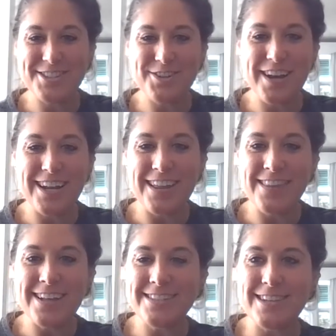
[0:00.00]
that's great. And
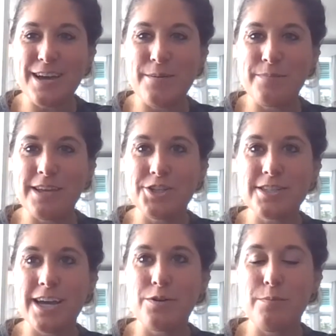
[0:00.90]
that's, it just
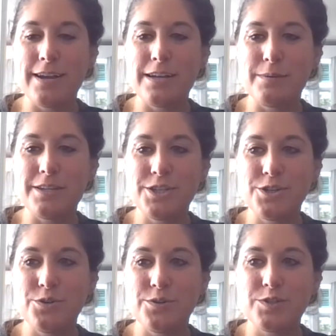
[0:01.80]
kind of reminded me
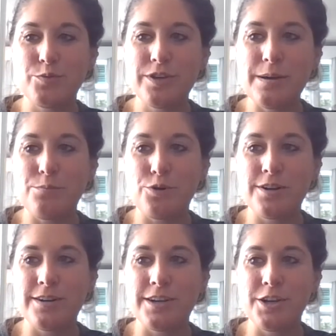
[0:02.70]
too, it's really
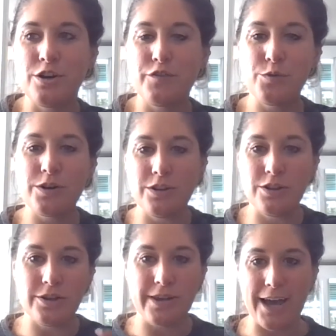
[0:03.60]
important, you know, if you were to
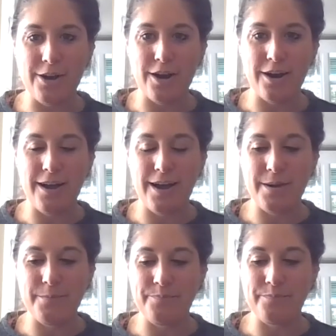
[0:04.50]
look at our
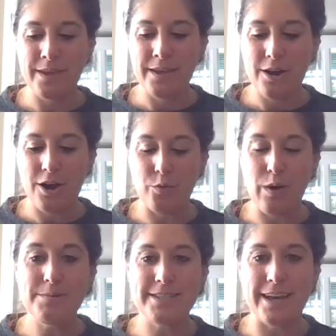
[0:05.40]

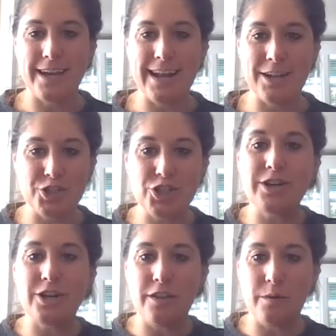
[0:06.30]
website and just
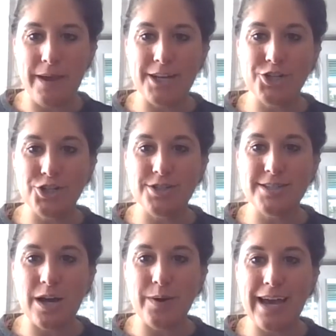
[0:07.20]
look at all the majors
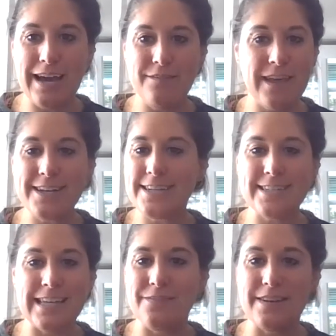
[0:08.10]
that we have, that
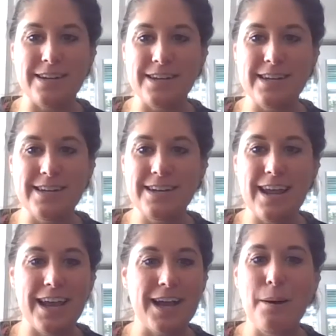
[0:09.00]
doesn't even
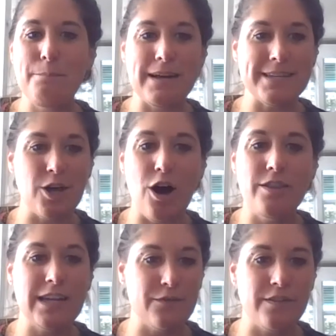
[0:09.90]
encompass all
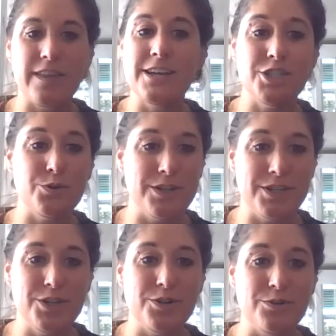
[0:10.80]
the different things you can
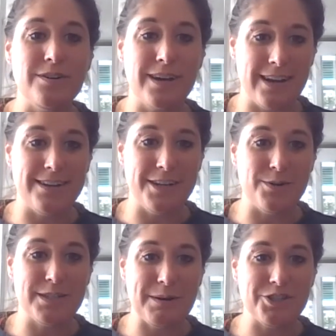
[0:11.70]
do. And, you know,
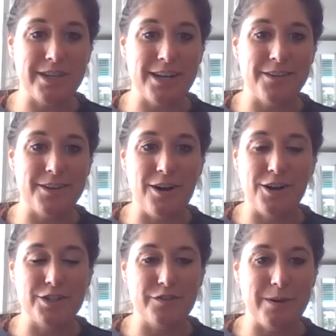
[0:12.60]
especially here in the
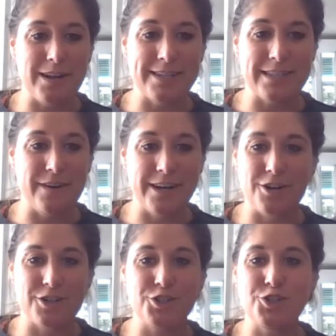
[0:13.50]
College of Humanities and Fine
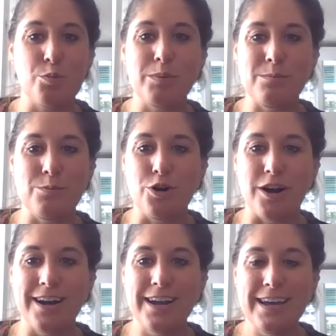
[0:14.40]
Arts, there's so many
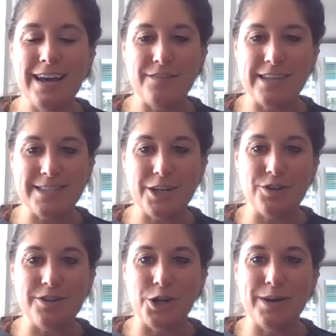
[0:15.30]
more of these
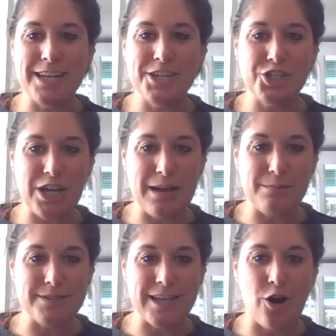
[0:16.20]
little, you know, hidden
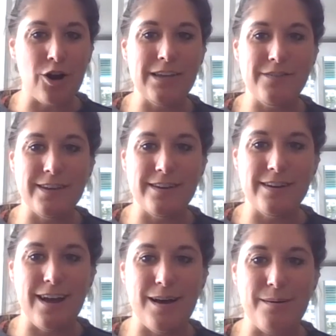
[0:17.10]
gems that aren't even
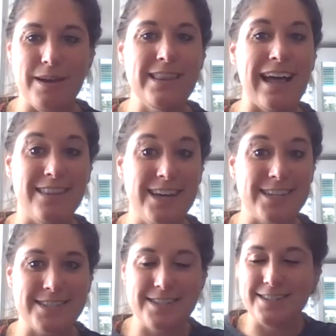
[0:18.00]
in that
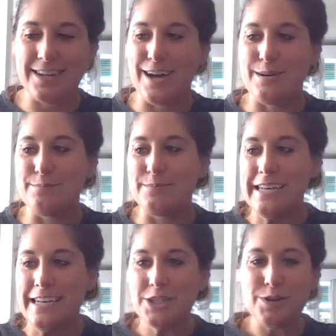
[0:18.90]
list. So
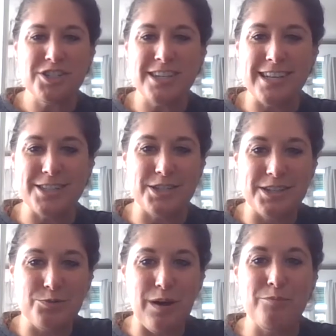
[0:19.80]
I just think that's,
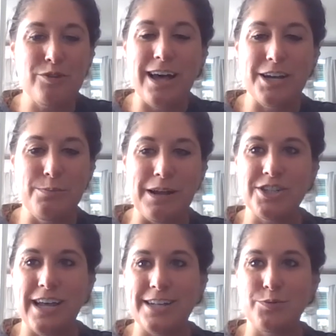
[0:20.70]
I'm really glad you
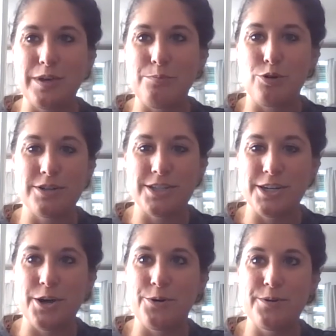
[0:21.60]
mentioned that. It's really important to
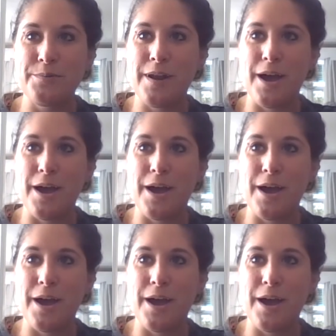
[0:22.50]
note.